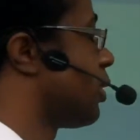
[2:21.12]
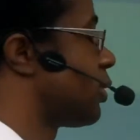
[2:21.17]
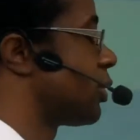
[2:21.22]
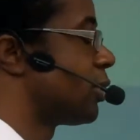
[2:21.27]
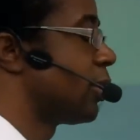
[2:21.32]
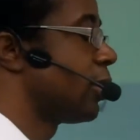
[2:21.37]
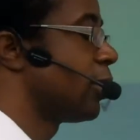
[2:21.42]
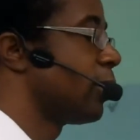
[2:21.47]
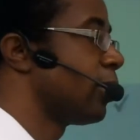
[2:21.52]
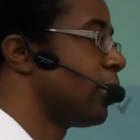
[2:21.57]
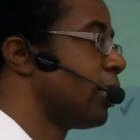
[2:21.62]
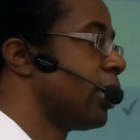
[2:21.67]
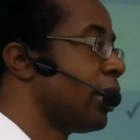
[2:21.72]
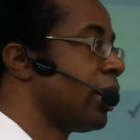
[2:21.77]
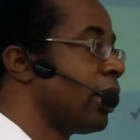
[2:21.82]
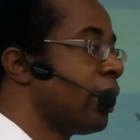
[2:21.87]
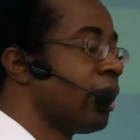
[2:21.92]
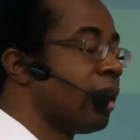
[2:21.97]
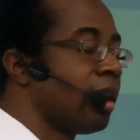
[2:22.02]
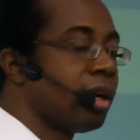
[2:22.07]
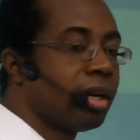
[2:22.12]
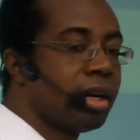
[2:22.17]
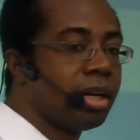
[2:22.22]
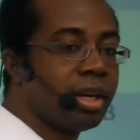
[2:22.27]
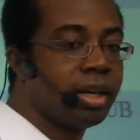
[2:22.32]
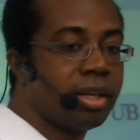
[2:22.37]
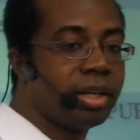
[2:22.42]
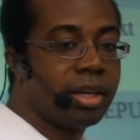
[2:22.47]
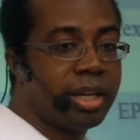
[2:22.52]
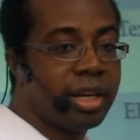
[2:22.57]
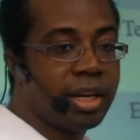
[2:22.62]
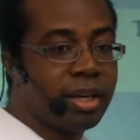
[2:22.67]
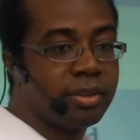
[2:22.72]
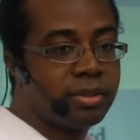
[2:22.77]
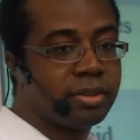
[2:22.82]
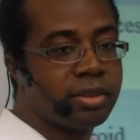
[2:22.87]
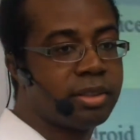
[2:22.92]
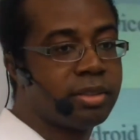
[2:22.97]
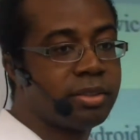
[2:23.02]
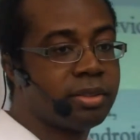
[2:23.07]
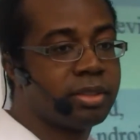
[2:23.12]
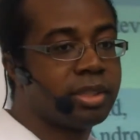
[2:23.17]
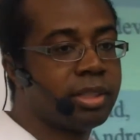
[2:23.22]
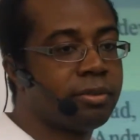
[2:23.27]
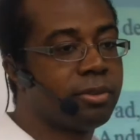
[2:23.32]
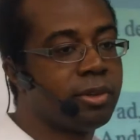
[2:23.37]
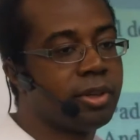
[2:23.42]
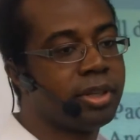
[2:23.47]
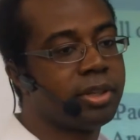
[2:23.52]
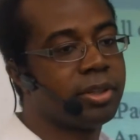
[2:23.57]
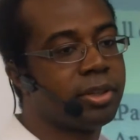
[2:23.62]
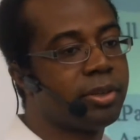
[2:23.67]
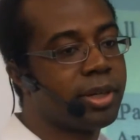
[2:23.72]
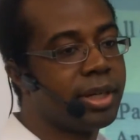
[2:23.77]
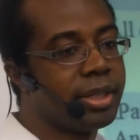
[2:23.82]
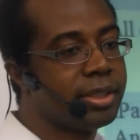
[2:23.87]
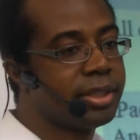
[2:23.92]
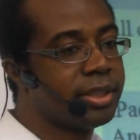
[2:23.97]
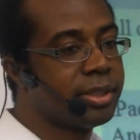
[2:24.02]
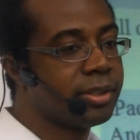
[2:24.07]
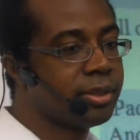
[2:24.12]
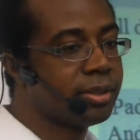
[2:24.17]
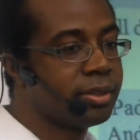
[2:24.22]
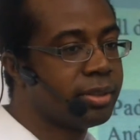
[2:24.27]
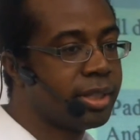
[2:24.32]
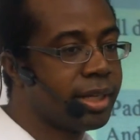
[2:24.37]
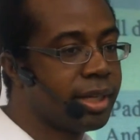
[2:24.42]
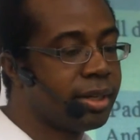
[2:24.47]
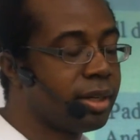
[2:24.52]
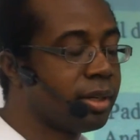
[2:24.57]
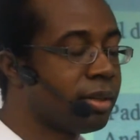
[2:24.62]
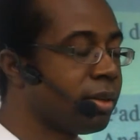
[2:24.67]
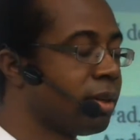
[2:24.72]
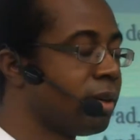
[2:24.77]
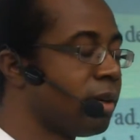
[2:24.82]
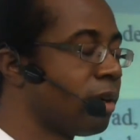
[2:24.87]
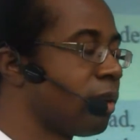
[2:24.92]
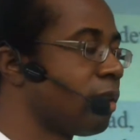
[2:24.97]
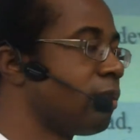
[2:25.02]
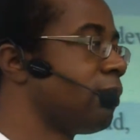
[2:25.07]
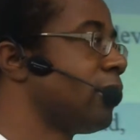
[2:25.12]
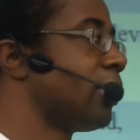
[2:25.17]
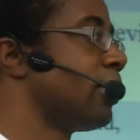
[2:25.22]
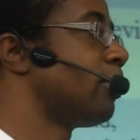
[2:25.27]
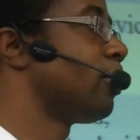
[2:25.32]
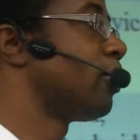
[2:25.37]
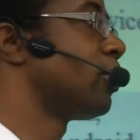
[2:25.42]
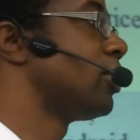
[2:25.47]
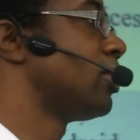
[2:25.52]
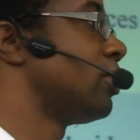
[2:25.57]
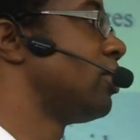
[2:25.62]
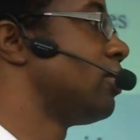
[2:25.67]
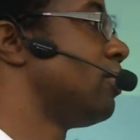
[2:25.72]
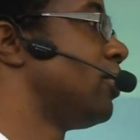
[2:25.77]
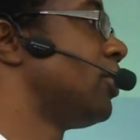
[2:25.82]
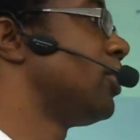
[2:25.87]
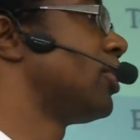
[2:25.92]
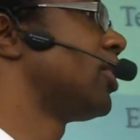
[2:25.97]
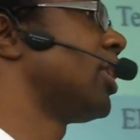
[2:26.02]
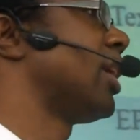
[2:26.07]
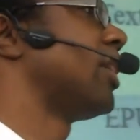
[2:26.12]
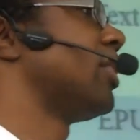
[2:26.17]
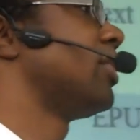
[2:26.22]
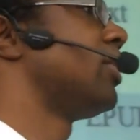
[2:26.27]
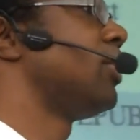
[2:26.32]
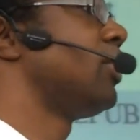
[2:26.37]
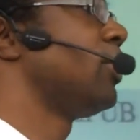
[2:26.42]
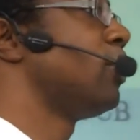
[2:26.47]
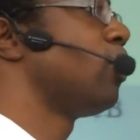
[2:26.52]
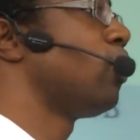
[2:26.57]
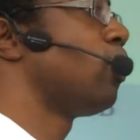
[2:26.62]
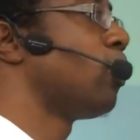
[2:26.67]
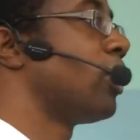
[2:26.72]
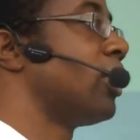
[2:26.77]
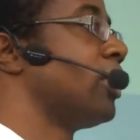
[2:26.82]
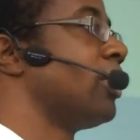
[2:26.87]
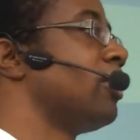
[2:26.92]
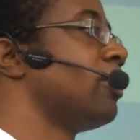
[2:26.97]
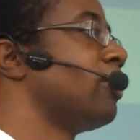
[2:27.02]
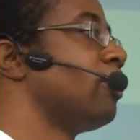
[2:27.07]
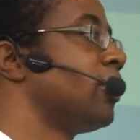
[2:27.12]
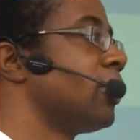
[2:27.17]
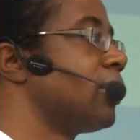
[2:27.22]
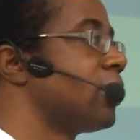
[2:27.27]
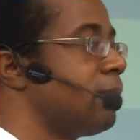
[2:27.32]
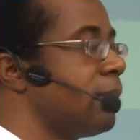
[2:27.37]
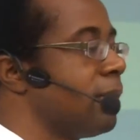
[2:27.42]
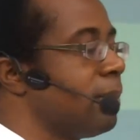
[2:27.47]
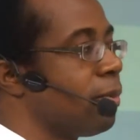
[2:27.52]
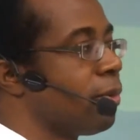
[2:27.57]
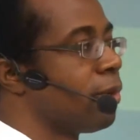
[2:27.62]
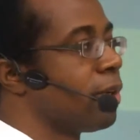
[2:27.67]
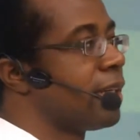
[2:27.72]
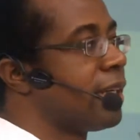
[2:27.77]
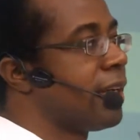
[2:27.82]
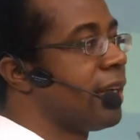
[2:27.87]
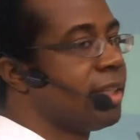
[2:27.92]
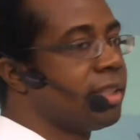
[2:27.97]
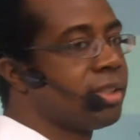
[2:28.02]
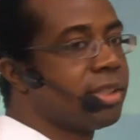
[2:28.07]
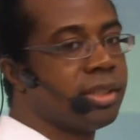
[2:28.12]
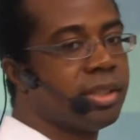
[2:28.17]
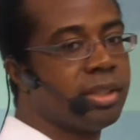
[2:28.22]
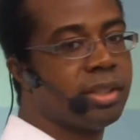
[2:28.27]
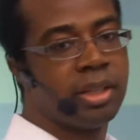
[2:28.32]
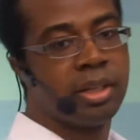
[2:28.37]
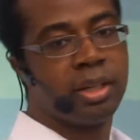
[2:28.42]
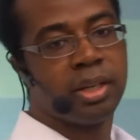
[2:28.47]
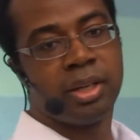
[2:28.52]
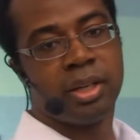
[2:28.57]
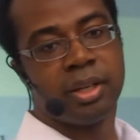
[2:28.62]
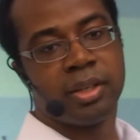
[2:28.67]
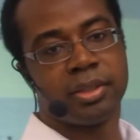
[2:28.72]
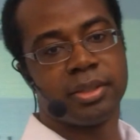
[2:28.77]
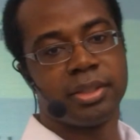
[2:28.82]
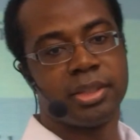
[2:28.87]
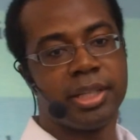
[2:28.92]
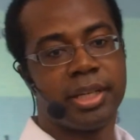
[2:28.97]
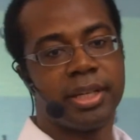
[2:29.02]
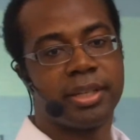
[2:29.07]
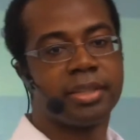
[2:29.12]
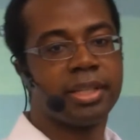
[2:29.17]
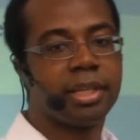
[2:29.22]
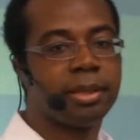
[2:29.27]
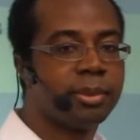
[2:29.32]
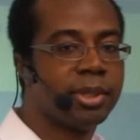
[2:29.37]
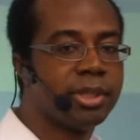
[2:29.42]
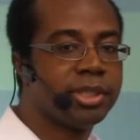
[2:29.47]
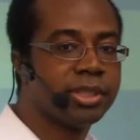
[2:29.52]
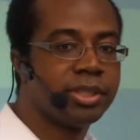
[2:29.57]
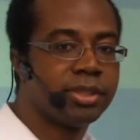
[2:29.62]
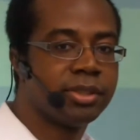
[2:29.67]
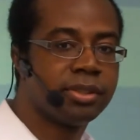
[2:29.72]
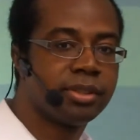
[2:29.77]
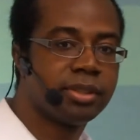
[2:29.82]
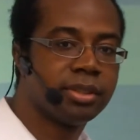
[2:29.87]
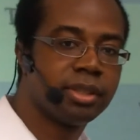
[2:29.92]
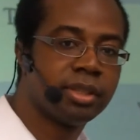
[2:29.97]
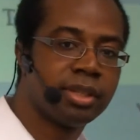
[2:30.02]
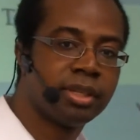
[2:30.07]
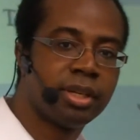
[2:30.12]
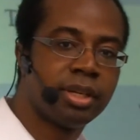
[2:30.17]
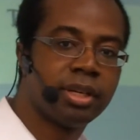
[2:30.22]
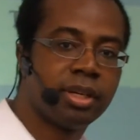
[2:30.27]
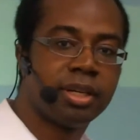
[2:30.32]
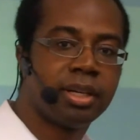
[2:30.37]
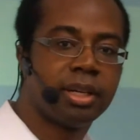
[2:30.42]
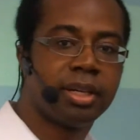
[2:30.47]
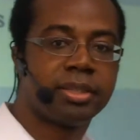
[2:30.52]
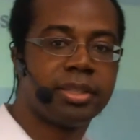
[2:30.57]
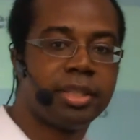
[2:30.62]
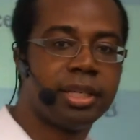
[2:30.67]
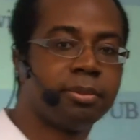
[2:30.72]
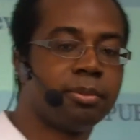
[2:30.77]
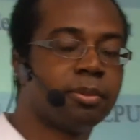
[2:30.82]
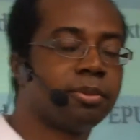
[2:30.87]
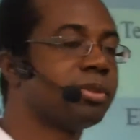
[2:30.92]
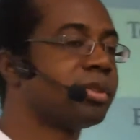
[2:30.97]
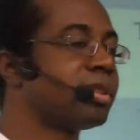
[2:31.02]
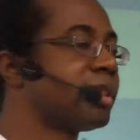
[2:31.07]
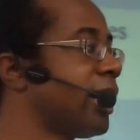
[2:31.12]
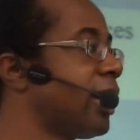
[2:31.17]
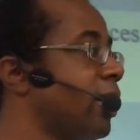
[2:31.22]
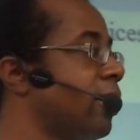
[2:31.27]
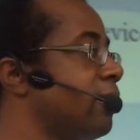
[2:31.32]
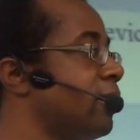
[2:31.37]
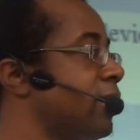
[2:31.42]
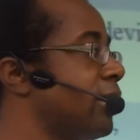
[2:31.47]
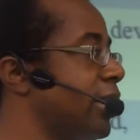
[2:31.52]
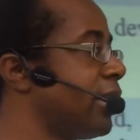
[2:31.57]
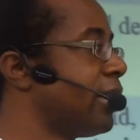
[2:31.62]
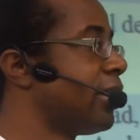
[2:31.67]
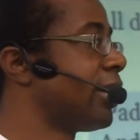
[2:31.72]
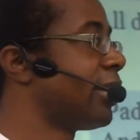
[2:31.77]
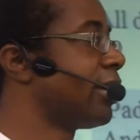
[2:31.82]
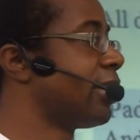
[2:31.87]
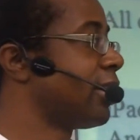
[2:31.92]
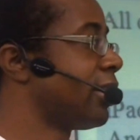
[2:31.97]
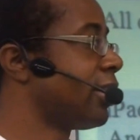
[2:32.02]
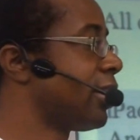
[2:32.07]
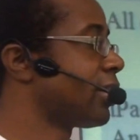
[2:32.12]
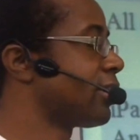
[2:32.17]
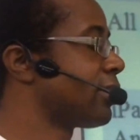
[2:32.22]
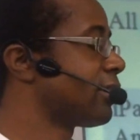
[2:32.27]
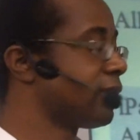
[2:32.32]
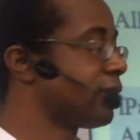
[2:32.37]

also, it has several other criteria that are very important to the future as you want your books to be more engaging, such as images, tables, sound, and